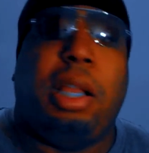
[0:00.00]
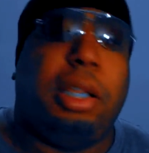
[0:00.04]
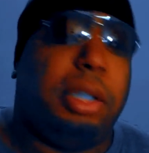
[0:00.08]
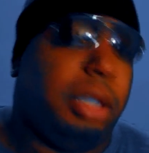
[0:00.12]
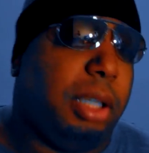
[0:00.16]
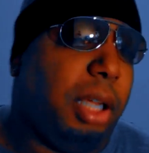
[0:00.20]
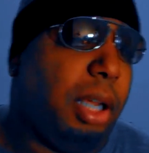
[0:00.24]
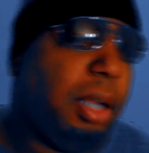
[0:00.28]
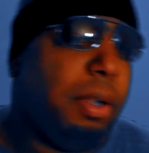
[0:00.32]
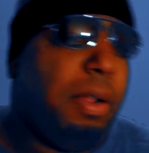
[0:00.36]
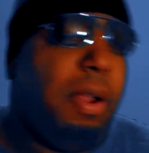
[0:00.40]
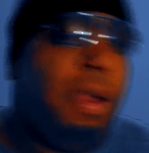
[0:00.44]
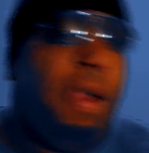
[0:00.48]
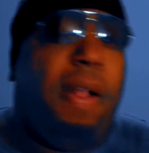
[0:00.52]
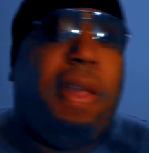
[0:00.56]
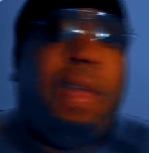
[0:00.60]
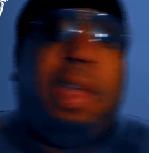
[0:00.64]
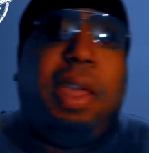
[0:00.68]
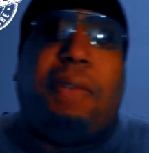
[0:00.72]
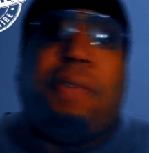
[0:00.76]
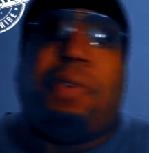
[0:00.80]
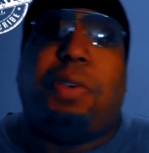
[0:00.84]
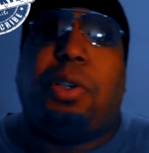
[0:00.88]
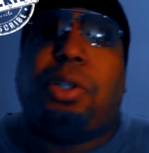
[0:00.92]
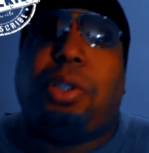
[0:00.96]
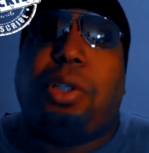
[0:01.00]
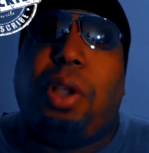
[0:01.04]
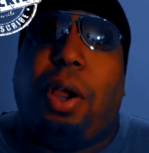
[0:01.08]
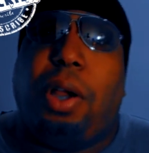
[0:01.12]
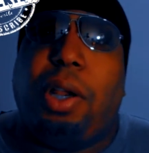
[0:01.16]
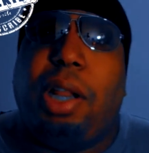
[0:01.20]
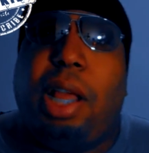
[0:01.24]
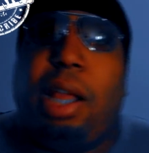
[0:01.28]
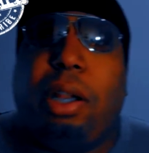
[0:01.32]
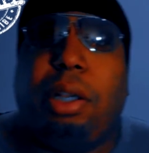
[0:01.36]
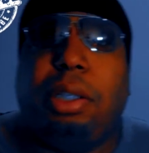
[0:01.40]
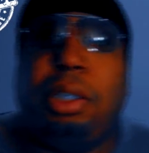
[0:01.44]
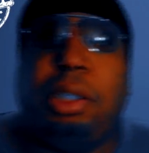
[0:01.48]
So, if you
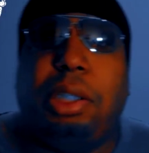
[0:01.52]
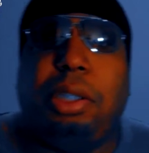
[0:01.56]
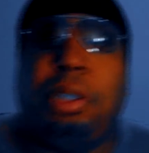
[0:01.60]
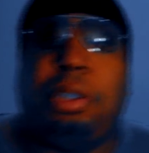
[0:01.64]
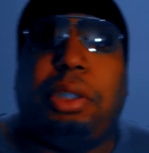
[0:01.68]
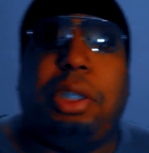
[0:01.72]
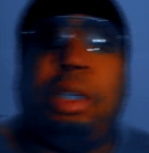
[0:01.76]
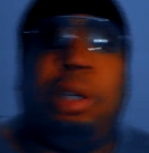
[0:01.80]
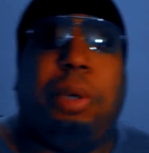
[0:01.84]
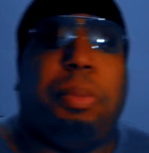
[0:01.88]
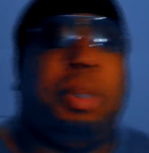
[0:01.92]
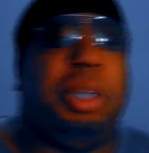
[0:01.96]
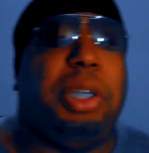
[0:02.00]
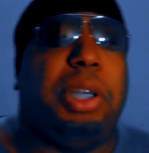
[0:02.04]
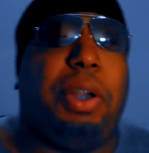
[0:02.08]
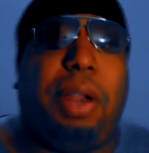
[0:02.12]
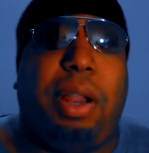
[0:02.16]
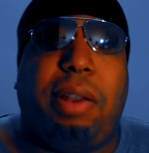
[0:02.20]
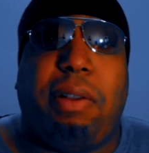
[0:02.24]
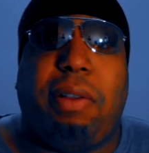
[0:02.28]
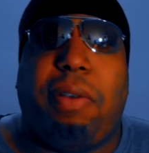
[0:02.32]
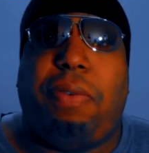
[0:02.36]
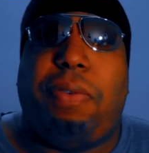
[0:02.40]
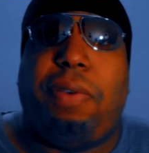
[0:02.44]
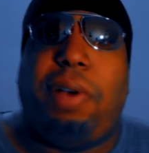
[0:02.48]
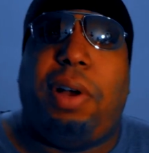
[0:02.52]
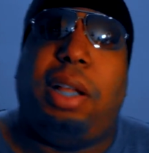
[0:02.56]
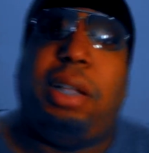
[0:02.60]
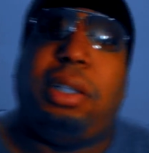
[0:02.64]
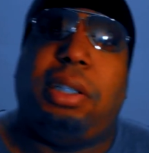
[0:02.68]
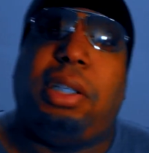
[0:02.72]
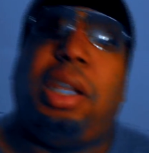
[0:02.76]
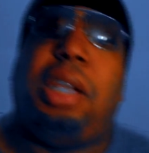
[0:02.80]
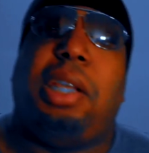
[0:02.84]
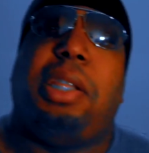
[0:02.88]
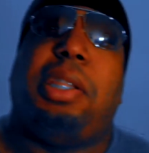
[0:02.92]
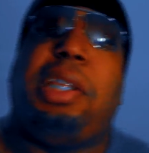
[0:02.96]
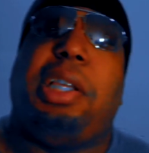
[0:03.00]
start out on YouTube, you don't have the
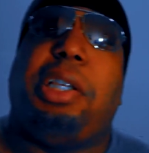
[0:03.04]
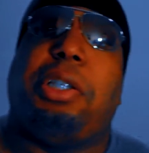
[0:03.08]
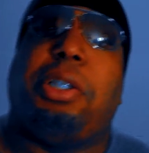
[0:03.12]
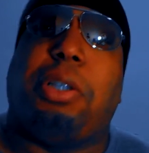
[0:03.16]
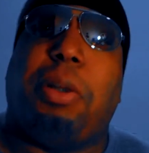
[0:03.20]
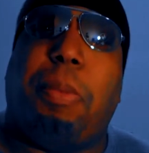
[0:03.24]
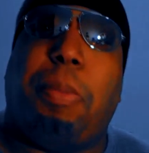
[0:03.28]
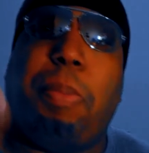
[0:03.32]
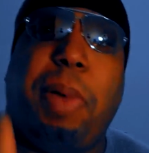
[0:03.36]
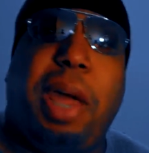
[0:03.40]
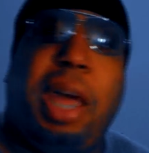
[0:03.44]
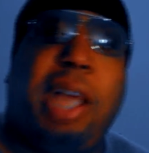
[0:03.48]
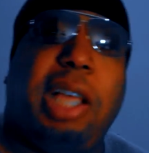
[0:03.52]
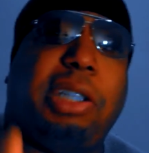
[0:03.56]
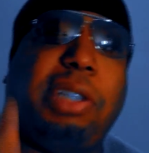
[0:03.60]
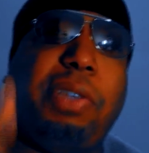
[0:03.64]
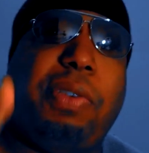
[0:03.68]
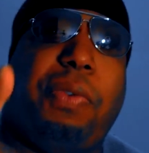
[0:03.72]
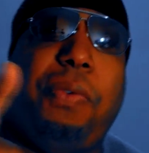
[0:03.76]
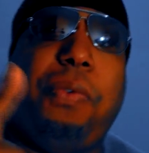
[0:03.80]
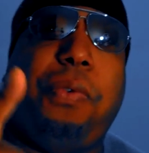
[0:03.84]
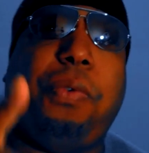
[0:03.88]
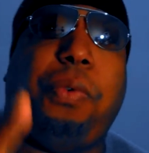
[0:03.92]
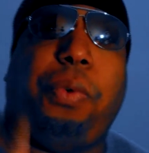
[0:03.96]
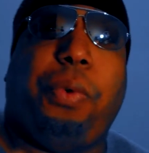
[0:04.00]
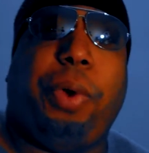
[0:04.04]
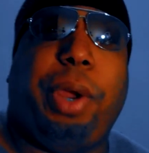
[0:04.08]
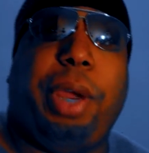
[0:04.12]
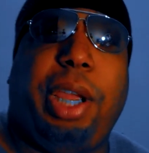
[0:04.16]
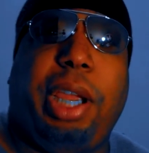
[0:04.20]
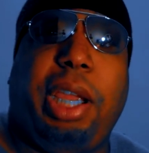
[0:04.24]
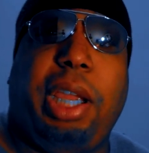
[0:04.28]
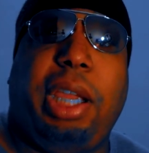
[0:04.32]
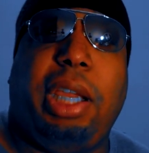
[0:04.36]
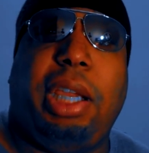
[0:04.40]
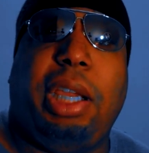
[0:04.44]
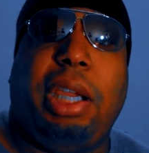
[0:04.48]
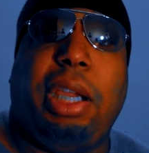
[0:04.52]
funds, these are the best
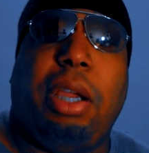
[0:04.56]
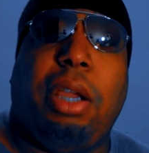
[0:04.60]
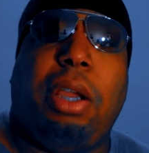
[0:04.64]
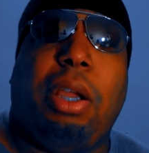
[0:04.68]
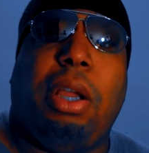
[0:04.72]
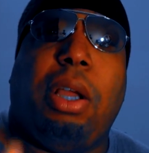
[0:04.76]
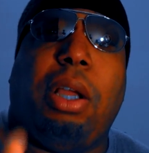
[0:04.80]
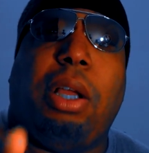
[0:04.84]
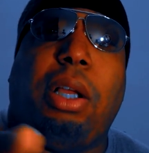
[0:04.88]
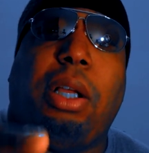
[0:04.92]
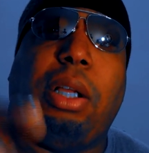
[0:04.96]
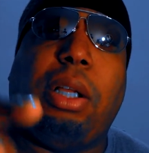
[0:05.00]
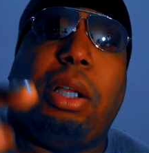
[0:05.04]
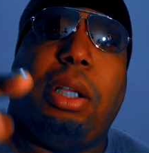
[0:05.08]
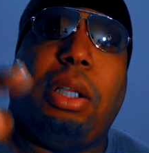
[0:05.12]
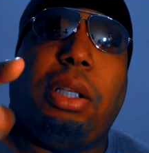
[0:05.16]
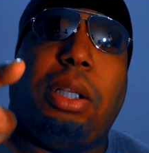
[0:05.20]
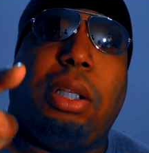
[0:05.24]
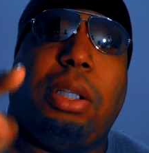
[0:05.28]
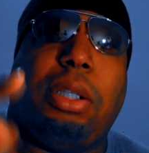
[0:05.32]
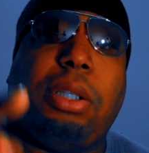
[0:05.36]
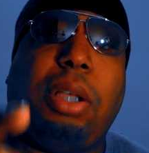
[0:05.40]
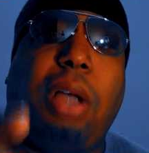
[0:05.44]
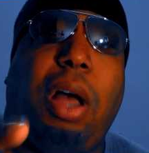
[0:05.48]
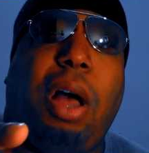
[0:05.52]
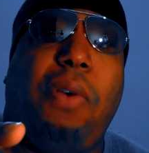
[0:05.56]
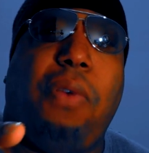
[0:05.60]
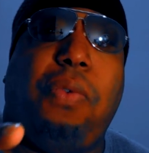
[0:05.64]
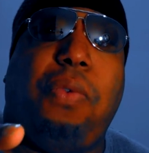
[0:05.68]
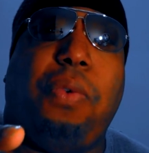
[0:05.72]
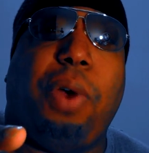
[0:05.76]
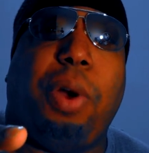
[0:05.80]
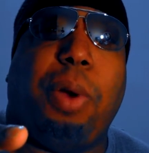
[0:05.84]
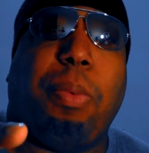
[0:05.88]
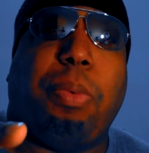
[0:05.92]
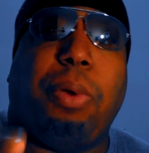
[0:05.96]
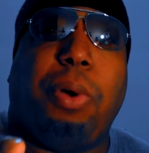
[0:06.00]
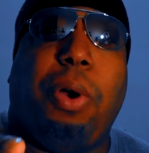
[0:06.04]
free
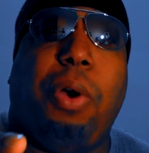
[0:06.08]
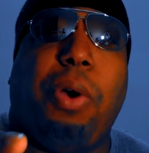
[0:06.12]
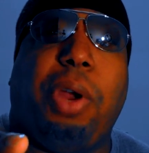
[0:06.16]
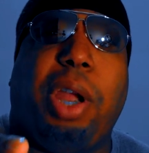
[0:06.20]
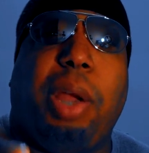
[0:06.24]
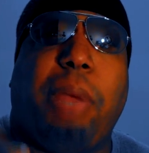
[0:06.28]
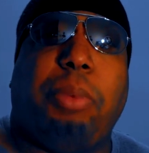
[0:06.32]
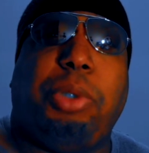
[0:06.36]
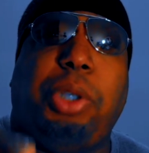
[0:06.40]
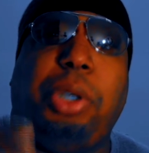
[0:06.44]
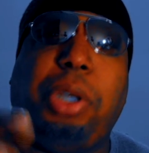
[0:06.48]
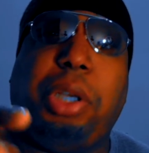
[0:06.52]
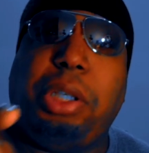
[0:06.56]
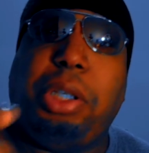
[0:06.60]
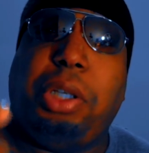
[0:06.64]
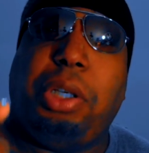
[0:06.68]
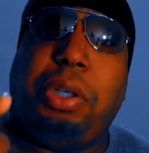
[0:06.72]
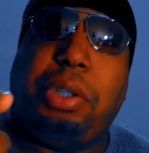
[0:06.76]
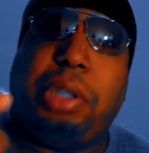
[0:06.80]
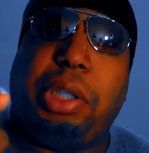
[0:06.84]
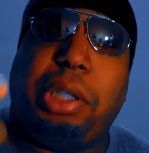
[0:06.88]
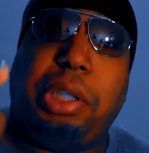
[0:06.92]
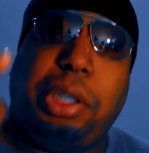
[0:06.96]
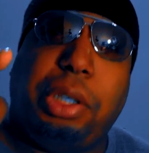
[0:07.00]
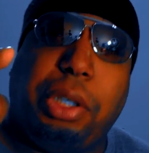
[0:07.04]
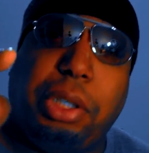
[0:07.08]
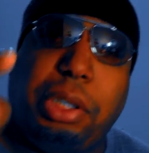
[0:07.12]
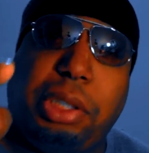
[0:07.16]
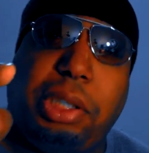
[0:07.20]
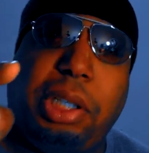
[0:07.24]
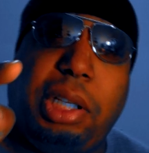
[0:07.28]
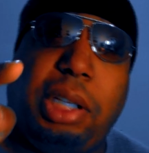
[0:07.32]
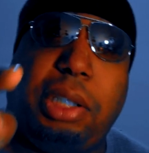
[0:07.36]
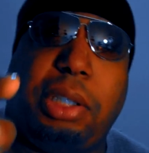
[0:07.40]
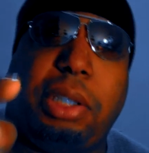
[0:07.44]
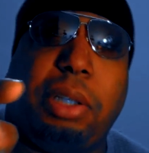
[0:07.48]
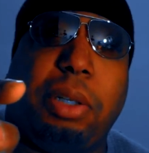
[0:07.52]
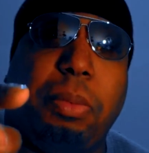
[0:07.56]
software programs you can use in your
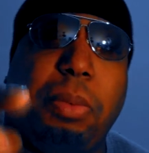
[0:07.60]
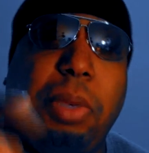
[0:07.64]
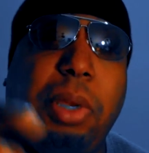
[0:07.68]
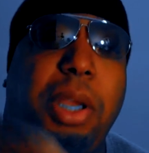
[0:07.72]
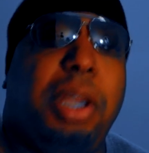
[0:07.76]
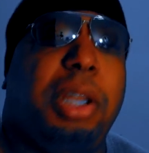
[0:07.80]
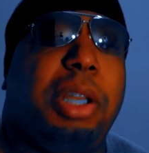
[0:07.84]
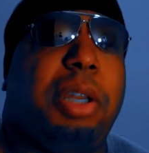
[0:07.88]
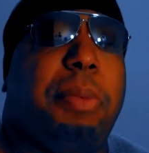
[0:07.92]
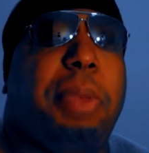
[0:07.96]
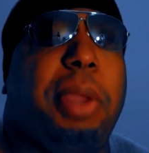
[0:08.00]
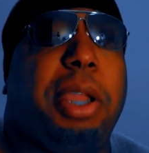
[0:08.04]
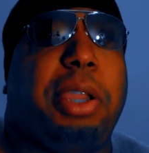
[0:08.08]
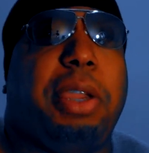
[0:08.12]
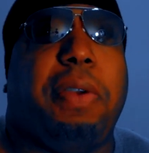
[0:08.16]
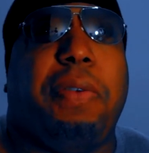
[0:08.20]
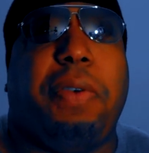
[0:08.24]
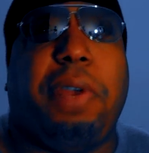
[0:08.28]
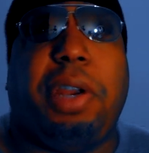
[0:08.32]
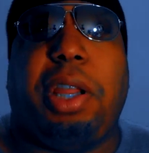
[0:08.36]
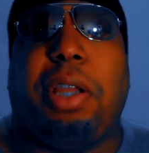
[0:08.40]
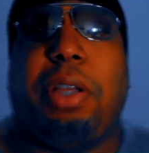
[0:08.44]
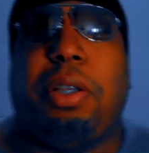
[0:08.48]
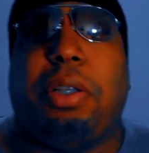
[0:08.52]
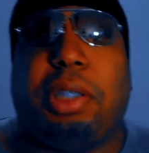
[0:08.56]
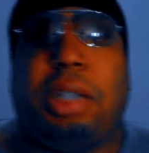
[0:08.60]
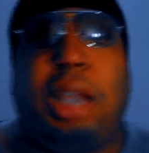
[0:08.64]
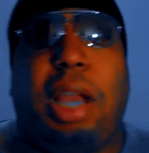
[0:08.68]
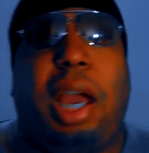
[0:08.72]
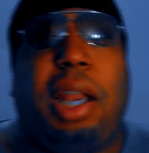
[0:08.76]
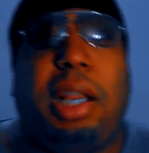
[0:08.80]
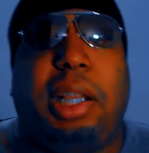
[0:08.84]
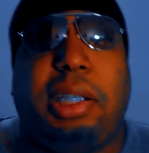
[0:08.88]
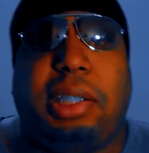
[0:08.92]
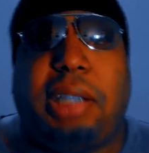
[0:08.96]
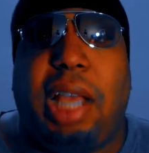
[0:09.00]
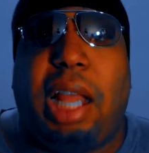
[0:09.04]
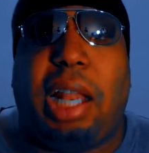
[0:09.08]
system to make your videos
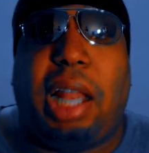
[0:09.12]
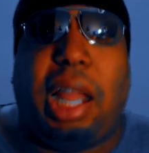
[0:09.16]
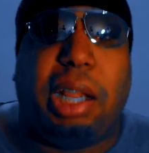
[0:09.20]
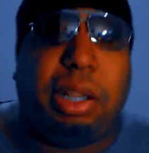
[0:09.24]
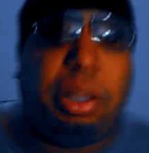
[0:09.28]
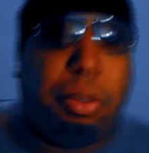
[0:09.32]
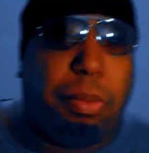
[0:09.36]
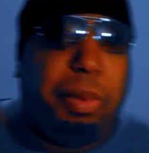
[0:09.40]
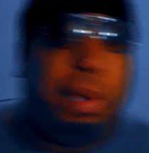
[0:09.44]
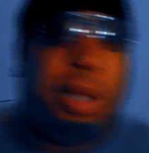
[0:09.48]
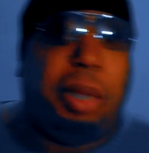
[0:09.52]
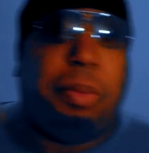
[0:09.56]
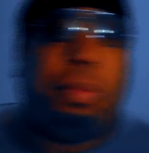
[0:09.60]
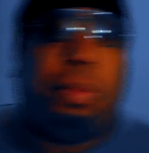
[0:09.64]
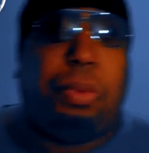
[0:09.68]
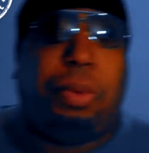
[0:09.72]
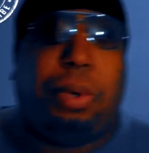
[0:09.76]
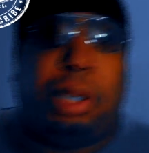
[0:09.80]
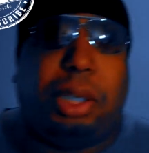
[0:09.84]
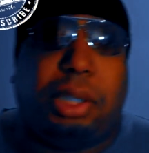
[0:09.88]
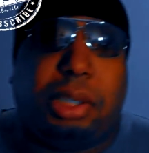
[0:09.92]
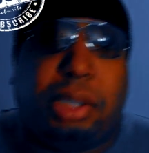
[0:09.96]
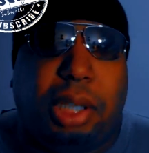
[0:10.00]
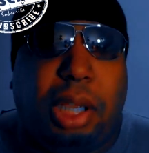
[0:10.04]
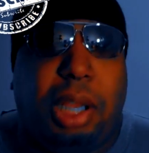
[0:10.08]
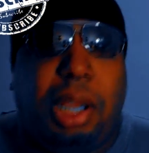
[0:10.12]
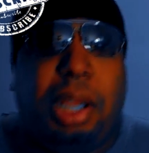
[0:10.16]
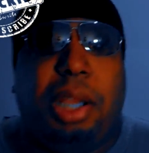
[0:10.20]
kind of sound like the big boys.